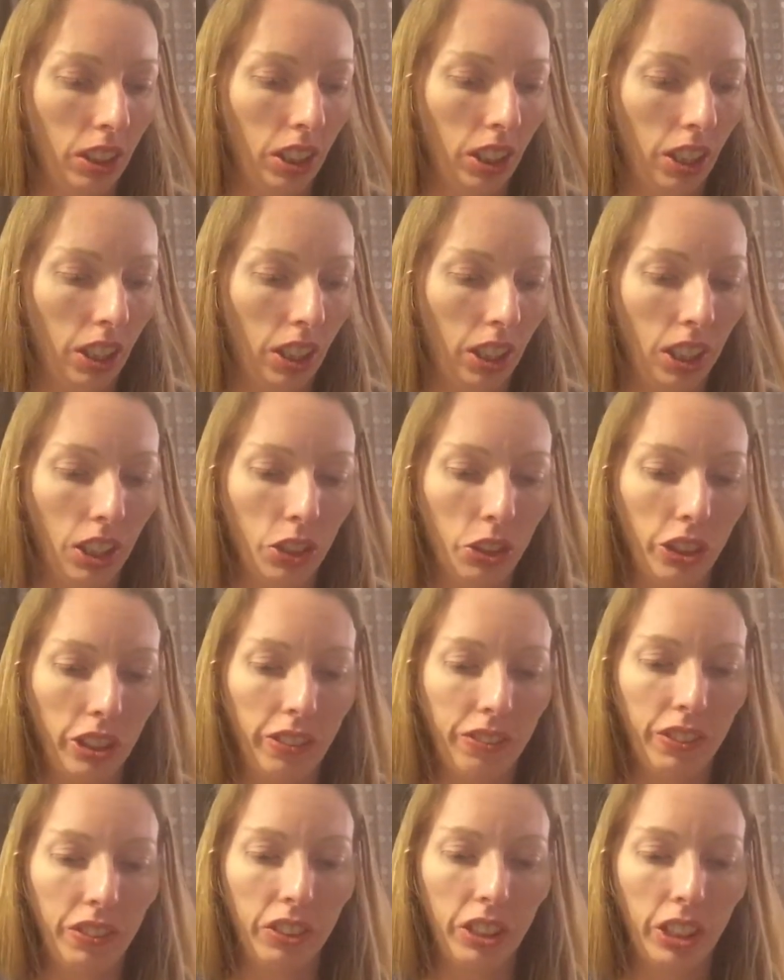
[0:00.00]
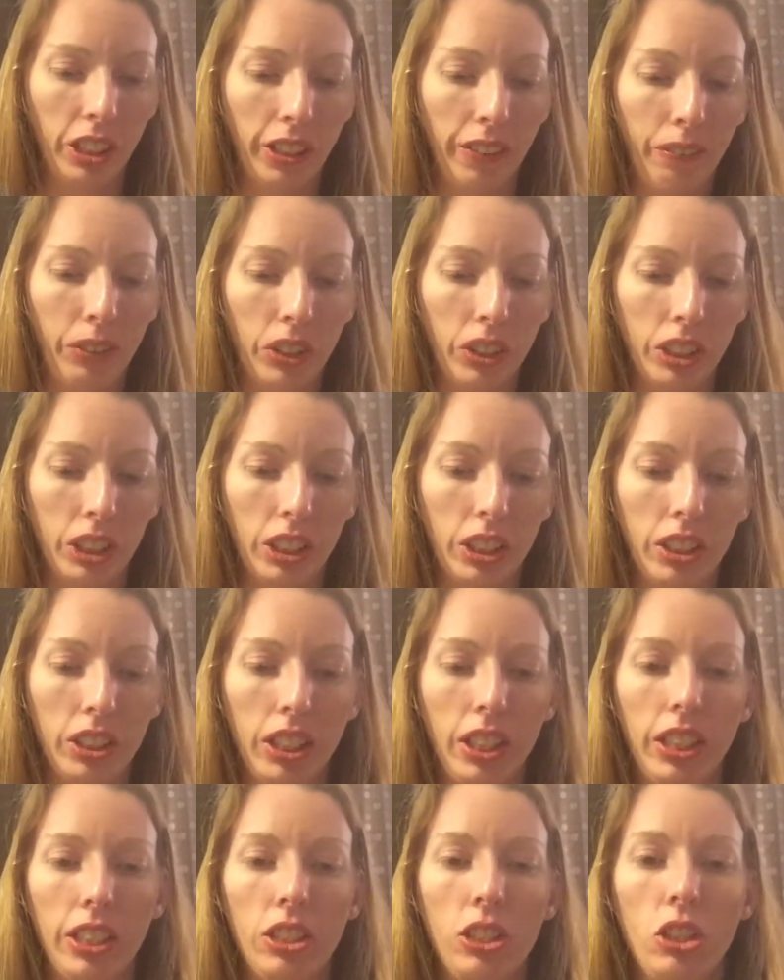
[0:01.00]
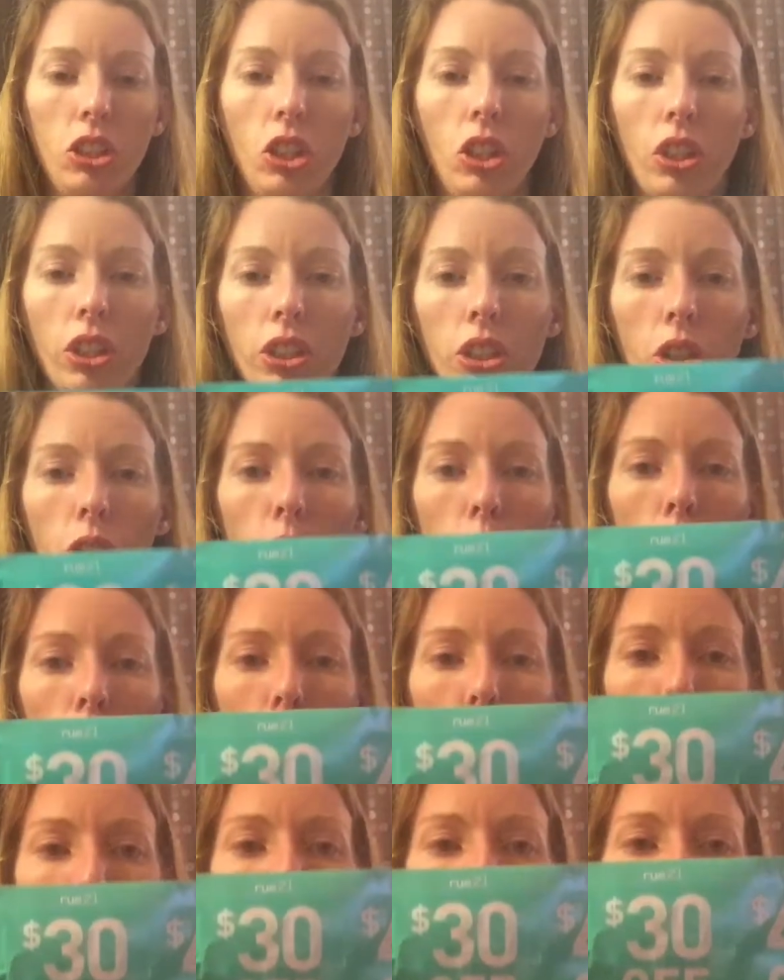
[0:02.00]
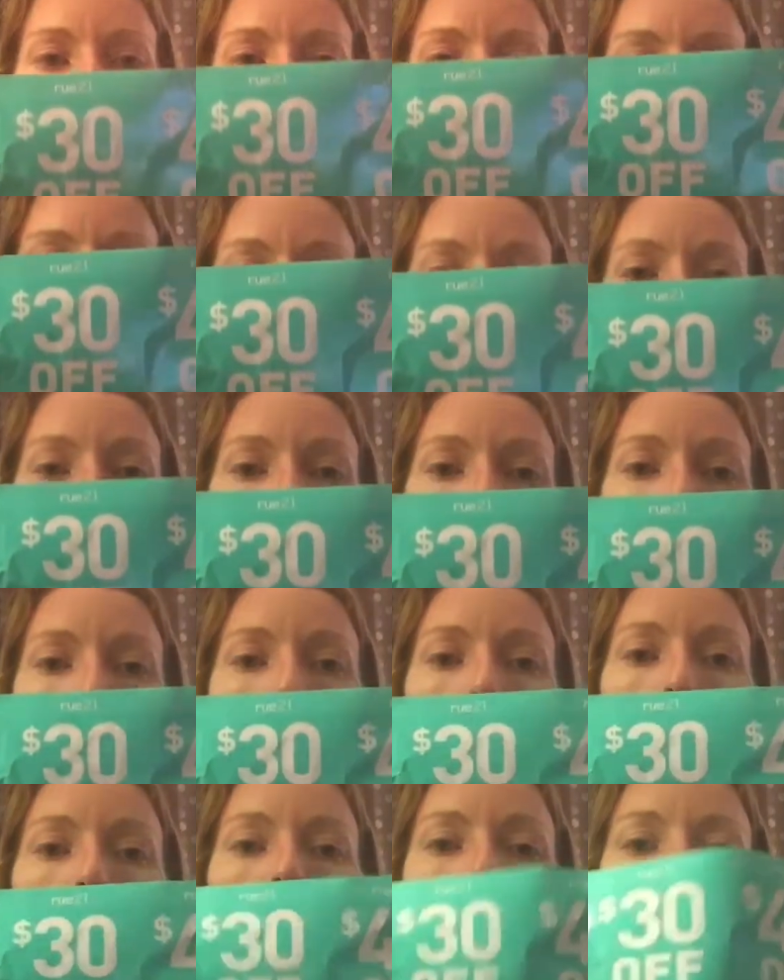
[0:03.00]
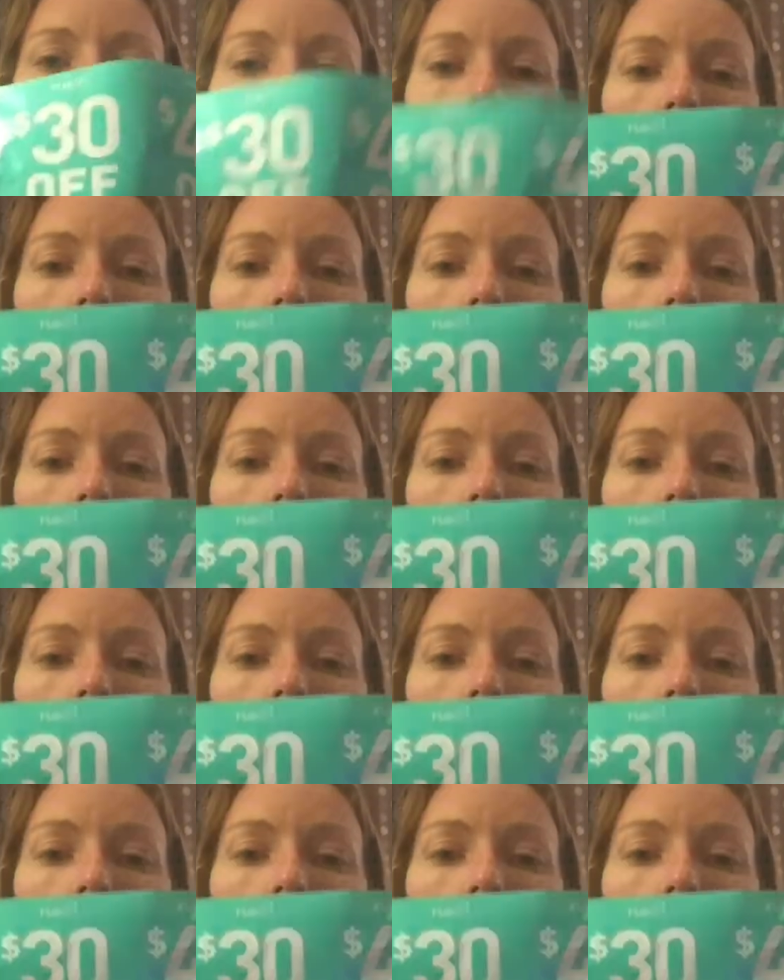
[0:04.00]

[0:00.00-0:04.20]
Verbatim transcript: a $150 purchase and it starts tomorrow.